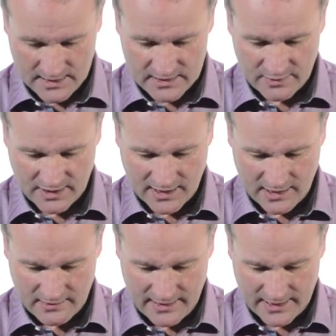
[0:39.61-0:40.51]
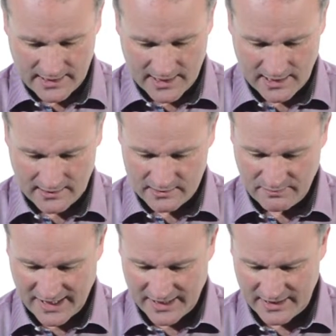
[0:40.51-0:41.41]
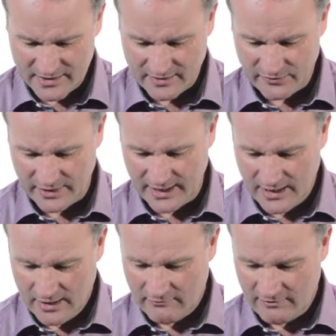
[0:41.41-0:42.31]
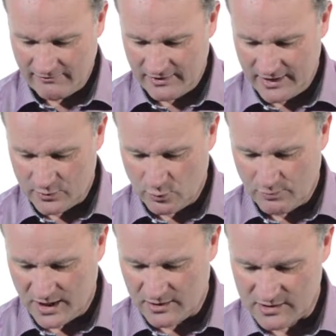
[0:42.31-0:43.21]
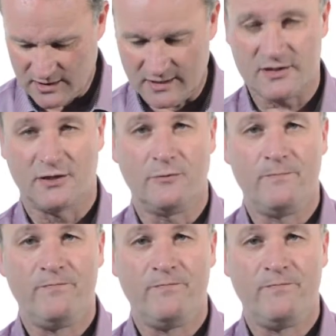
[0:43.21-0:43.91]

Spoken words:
So they're going to cut the pack into 3 roughly equal piles like so.